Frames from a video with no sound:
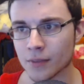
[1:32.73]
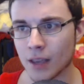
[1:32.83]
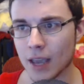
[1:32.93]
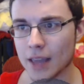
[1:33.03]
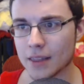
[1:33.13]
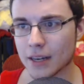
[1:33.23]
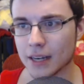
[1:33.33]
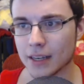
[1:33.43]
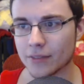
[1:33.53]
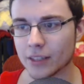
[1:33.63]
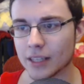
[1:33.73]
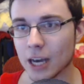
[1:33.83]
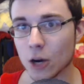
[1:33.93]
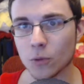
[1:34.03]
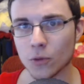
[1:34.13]
and then I definitely
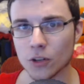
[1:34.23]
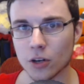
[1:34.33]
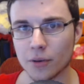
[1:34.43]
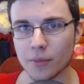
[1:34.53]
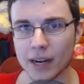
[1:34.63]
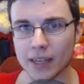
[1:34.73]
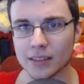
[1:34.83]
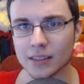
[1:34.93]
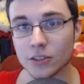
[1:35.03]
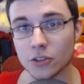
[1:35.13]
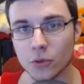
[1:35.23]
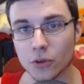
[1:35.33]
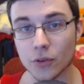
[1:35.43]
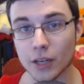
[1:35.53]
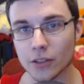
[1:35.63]
helped with tournament brackets in 2 or
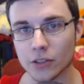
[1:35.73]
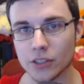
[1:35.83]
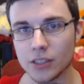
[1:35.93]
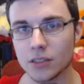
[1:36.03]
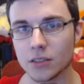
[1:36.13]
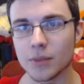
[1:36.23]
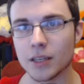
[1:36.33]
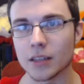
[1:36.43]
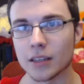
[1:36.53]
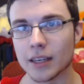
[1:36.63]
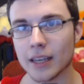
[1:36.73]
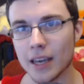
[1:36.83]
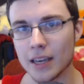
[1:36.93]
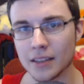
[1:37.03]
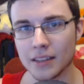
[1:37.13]
3 other scenes, being like,
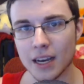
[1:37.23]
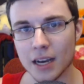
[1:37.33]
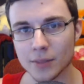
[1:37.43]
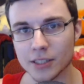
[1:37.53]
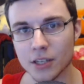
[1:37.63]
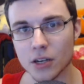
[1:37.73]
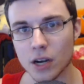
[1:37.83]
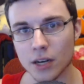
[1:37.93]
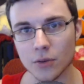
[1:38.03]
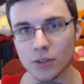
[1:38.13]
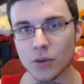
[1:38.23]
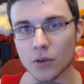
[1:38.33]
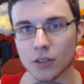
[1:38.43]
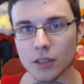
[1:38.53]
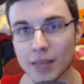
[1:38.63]
hey, yeah, I'm a TO, I know what's going
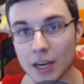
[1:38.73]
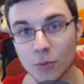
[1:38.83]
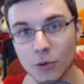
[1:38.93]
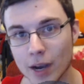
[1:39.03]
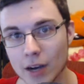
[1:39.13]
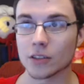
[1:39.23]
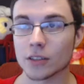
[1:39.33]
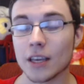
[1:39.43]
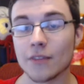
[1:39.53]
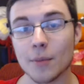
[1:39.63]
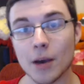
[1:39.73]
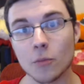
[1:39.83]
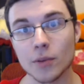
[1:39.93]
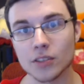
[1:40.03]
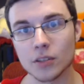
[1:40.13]
on, let me help you out. If I'm
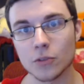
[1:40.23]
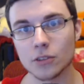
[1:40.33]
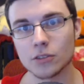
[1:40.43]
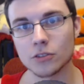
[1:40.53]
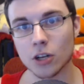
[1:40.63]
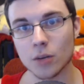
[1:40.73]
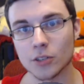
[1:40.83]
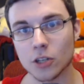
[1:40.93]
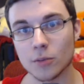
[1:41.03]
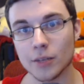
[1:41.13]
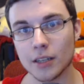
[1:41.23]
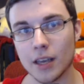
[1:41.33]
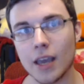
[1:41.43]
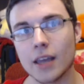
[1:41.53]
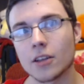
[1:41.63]
helping someone start up a tournament
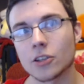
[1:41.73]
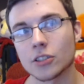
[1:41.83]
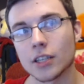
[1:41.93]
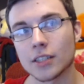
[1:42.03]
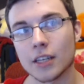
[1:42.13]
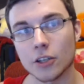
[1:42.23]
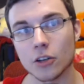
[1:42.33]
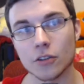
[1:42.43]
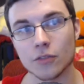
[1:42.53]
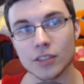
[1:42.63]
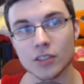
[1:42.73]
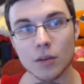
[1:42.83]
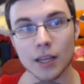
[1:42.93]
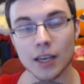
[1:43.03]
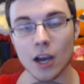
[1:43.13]
and they're just like telling all their friends, it's gonna
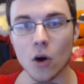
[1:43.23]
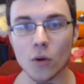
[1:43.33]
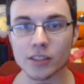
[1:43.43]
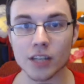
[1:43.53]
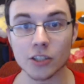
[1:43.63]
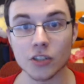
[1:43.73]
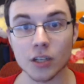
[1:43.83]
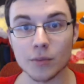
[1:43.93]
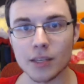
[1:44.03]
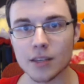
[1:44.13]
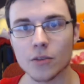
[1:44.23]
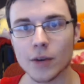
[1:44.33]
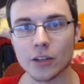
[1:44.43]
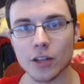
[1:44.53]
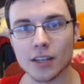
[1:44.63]
be like, oh, it's not just gonna be the
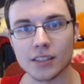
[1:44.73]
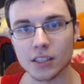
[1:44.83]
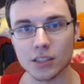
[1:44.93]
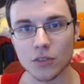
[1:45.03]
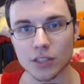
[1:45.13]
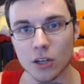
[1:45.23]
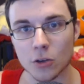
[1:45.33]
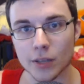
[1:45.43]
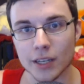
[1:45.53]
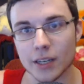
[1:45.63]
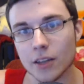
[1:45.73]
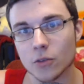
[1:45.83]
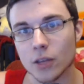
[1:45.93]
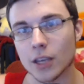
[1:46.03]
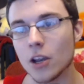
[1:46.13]
regular like 6 of us that all play together.
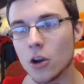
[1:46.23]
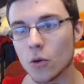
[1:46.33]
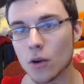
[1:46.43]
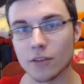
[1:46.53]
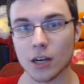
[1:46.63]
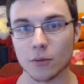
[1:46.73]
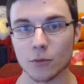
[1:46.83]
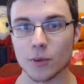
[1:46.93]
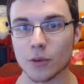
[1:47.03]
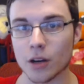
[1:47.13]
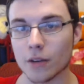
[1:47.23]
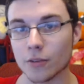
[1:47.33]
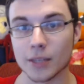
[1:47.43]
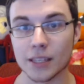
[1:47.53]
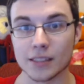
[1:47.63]
Like, we're having a couple people come
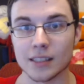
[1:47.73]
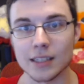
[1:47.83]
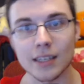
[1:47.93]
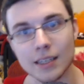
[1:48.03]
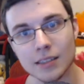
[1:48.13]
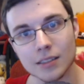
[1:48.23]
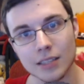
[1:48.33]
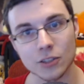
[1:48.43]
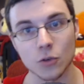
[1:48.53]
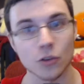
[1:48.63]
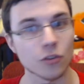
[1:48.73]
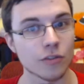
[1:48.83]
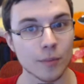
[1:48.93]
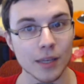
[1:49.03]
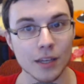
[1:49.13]
from this city and like 2 or 3
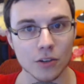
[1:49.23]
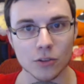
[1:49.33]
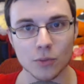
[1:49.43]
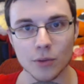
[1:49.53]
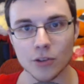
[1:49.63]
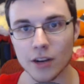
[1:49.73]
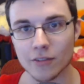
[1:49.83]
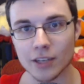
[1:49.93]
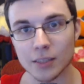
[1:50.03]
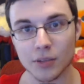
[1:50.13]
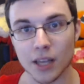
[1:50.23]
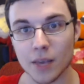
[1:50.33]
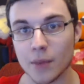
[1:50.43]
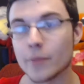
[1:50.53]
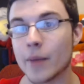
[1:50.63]
from here, so people you never get to play,
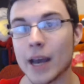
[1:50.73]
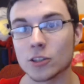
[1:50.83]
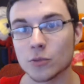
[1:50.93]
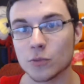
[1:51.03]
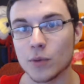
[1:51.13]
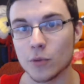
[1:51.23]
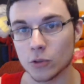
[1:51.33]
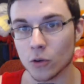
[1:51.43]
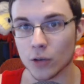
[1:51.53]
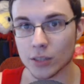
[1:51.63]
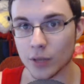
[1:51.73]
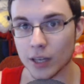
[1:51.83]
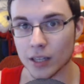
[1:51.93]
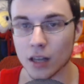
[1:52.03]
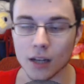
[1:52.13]
maybe matchups people don't get to play
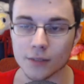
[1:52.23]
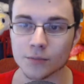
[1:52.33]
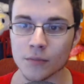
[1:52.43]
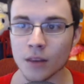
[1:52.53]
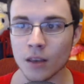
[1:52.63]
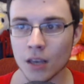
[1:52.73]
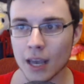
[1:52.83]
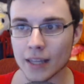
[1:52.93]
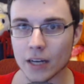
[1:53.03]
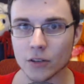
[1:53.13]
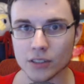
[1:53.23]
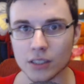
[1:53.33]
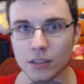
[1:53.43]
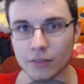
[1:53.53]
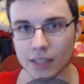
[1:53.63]
a lot, and that'll
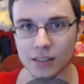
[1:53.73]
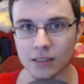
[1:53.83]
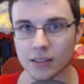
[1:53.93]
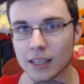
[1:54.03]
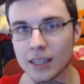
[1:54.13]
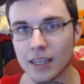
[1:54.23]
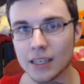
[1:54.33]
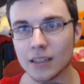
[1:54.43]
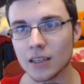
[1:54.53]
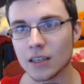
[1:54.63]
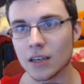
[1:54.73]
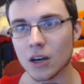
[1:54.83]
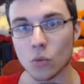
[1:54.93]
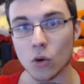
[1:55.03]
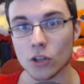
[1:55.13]
incentivize it. Like, getting
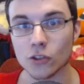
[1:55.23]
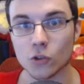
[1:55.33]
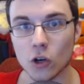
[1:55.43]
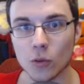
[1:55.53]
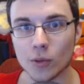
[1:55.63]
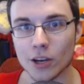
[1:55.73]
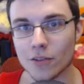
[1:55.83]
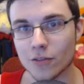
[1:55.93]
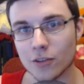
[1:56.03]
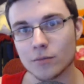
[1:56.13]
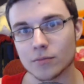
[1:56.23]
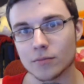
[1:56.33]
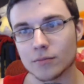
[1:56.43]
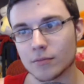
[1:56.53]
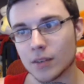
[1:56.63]
one strong player from
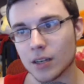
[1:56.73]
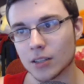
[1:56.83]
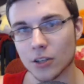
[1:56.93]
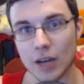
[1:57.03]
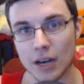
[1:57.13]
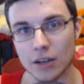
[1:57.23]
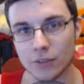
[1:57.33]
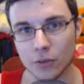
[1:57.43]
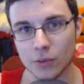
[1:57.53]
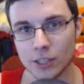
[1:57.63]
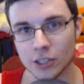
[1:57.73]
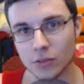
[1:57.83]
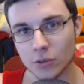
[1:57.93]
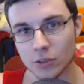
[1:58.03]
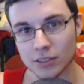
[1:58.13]
a little out of your region
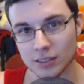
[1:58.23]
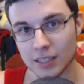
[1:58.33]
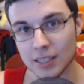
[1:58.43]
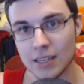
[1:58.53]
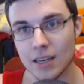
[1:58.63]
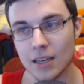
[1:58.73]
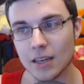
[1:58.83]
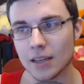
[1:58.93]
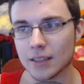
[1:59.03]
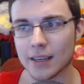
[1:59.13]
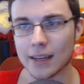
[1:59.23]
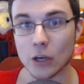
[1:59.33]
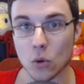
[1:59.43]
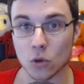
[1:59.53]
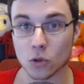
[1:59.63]
or city can
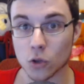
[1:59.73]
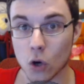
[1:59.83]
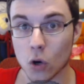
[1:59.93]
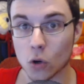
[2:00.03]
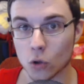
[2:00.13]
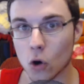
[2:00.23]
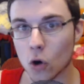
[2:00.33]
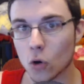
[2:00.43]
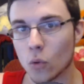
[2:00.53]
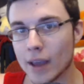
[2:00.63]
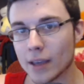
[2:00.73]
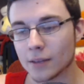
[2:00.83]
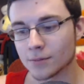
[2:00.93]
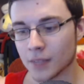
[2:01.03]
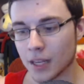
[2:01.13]
go a long way.
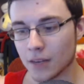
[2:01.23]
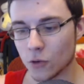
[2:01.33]
And if you can